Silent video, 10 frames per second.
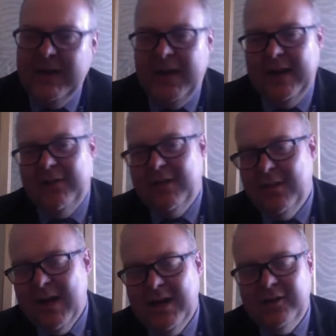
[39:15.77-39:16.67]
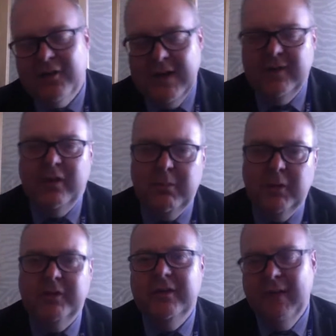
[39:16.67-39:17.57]
And if there are trains or
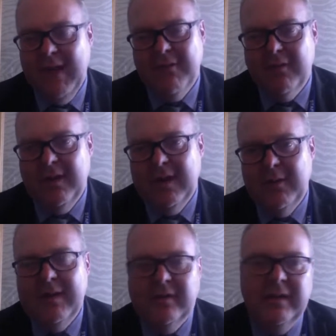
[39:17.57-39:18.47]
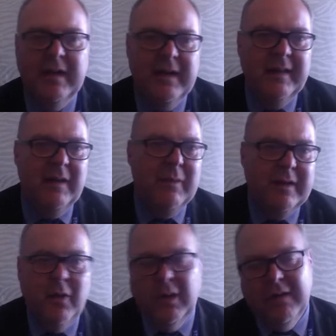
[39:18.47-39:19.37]
buses late for any reason, then we
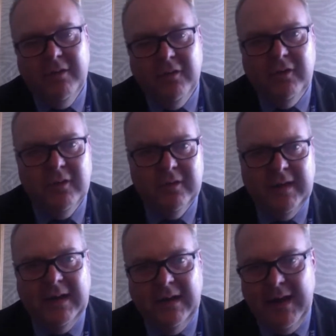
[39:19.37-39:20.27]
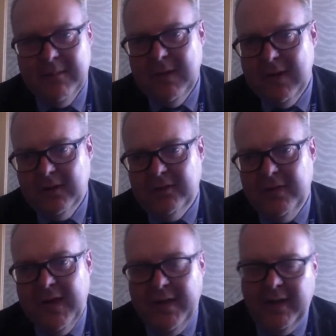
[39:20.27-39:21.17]
don't give the students any late marks
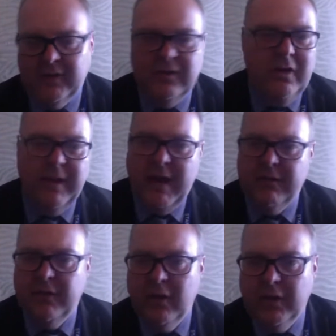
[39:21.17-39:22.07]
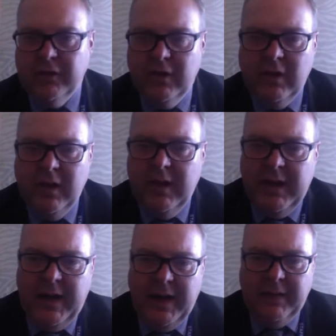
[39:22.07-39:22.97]
for that. That's not their fault at all.
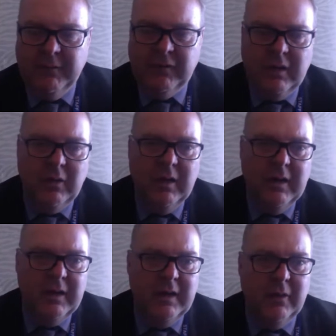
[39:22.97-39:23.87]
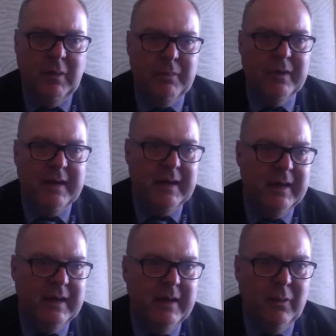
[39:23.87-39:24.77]
So, you know, we're
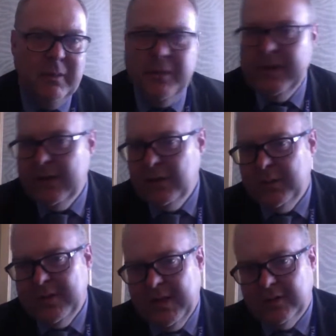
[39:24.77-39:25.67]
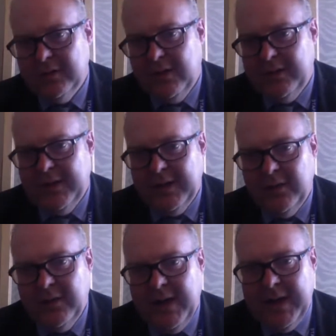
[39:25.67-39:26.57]
pretty good with that sort of thing.
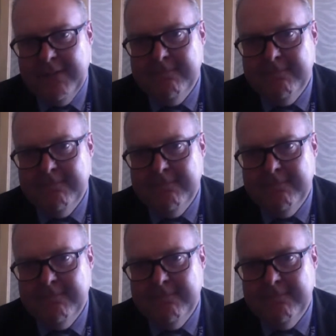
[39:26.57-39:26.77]
Okay.